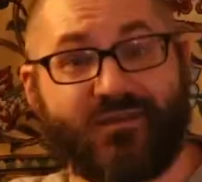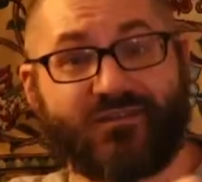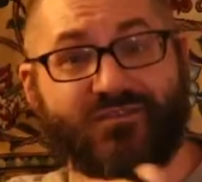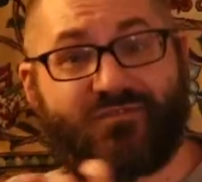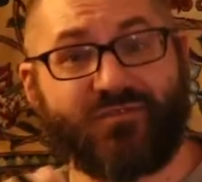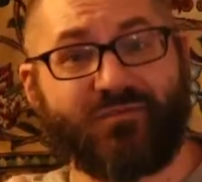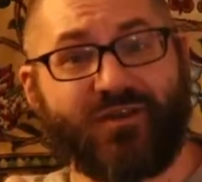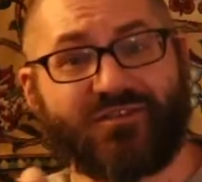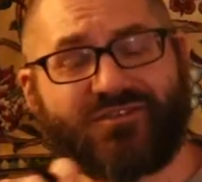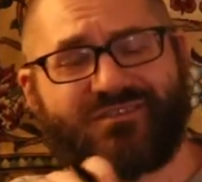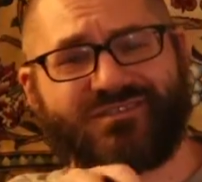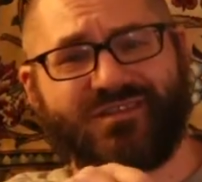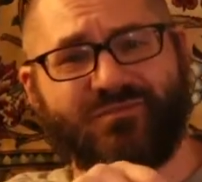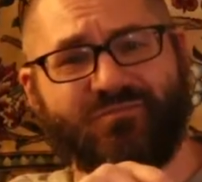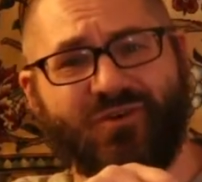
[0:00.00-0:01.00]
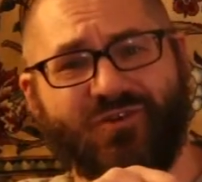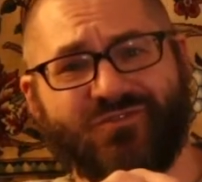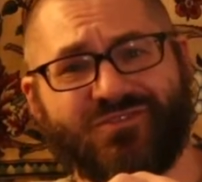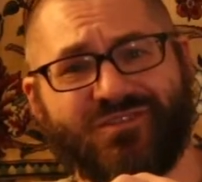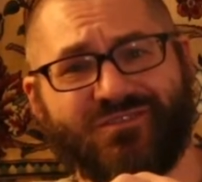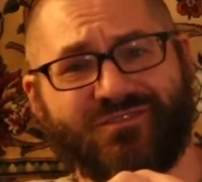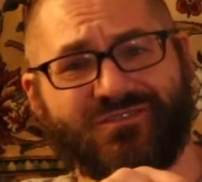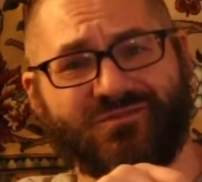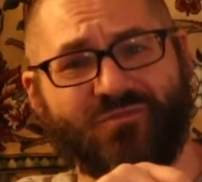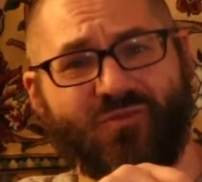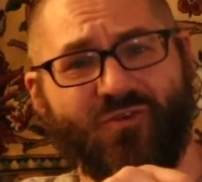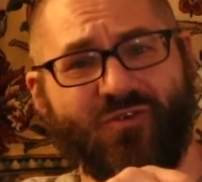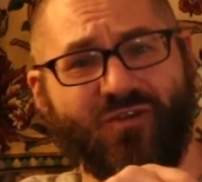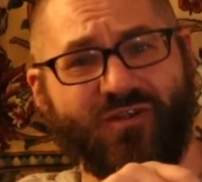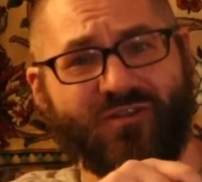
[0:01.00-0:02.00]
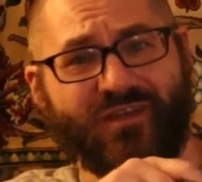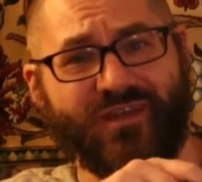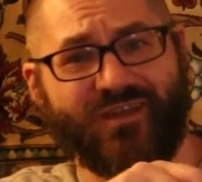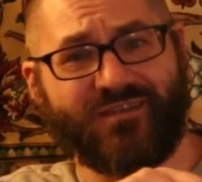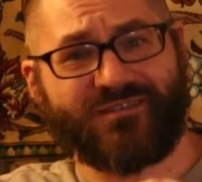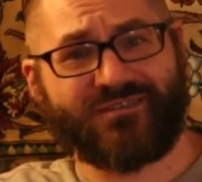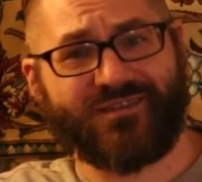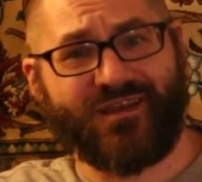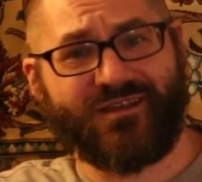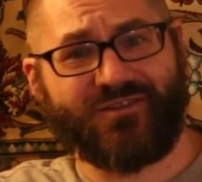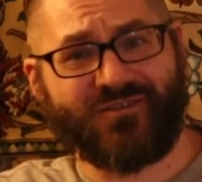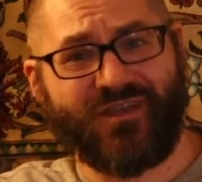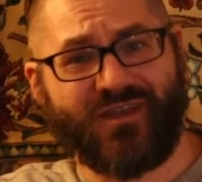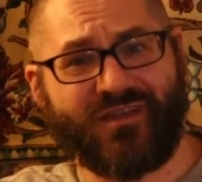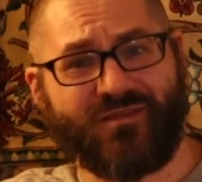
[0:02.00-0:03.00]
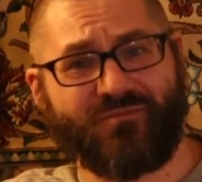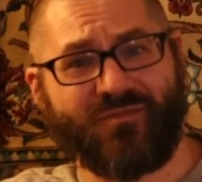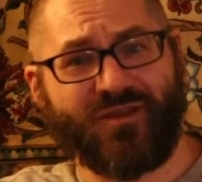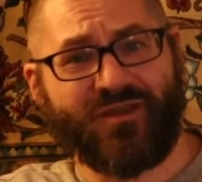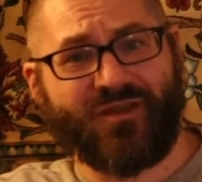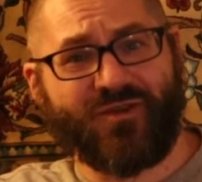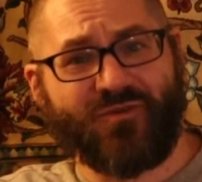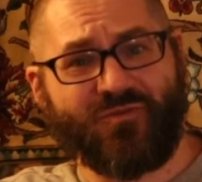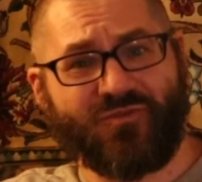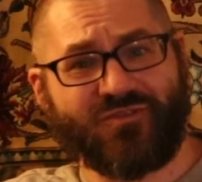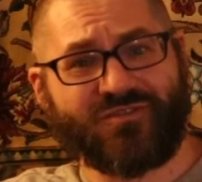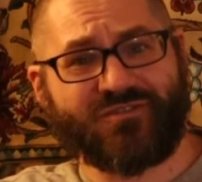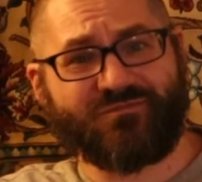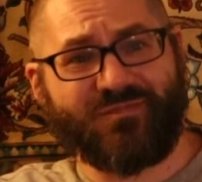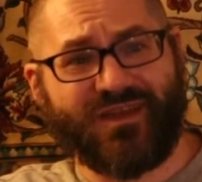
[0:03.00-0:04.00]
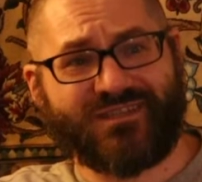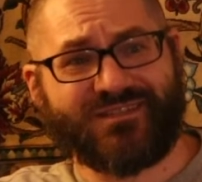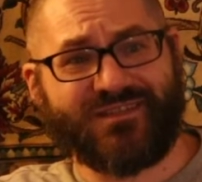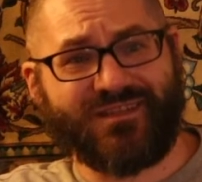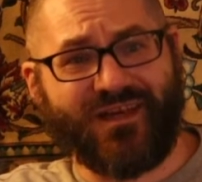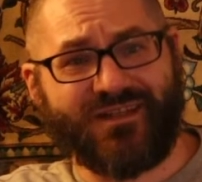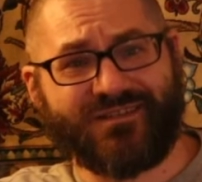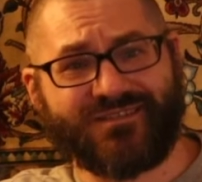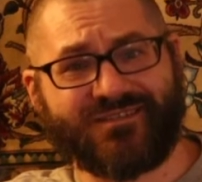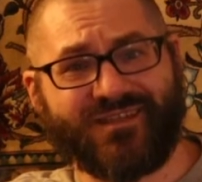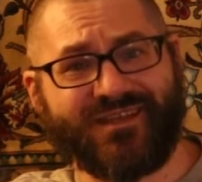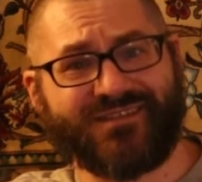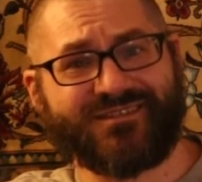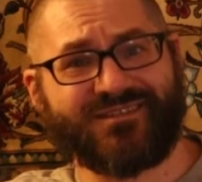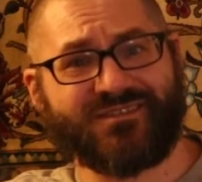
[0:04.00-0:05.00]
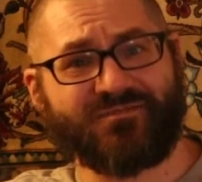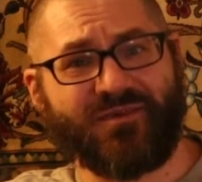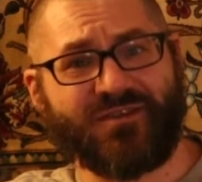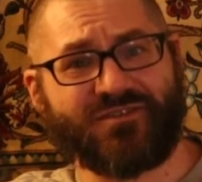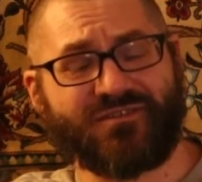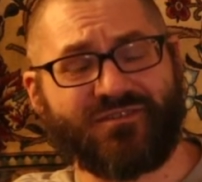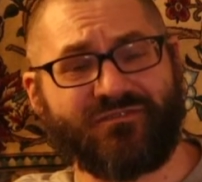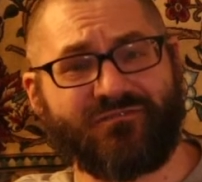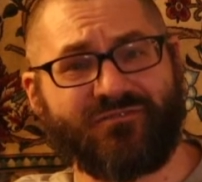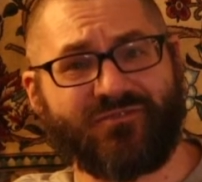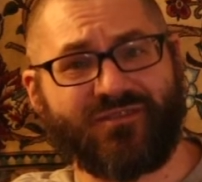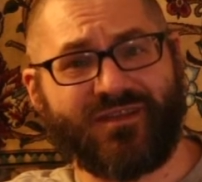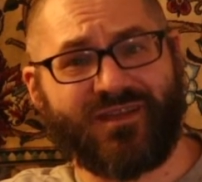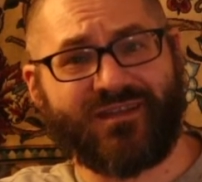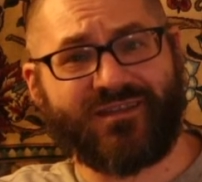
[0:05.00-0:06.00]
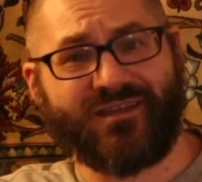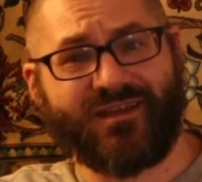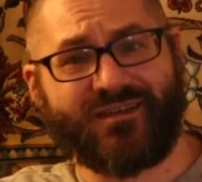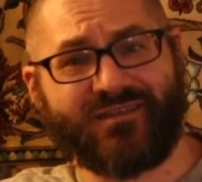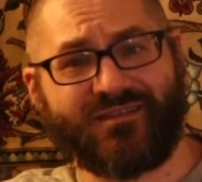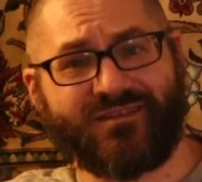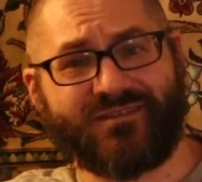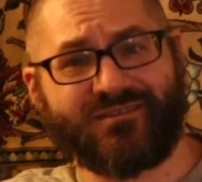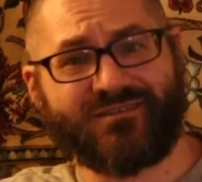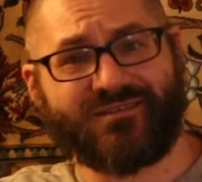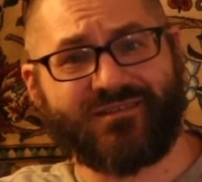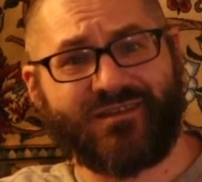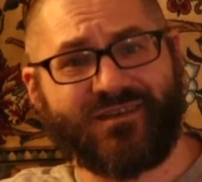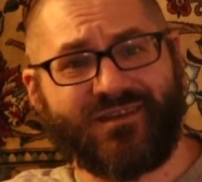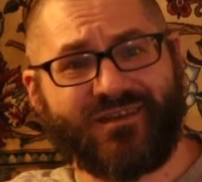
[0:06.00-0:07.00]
So he mentions that Postal is a more arcade style game, which makes a lot of sense, especially for the late 90s.